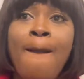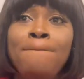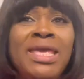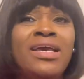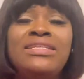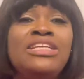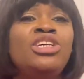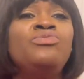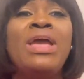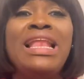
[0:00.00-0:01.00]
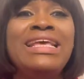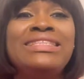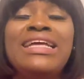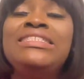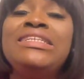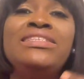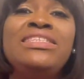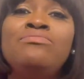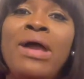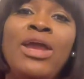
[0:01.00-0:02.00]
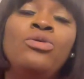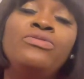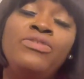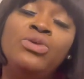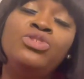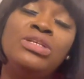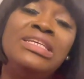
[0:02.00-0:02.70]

Because I just realized that this is my own future,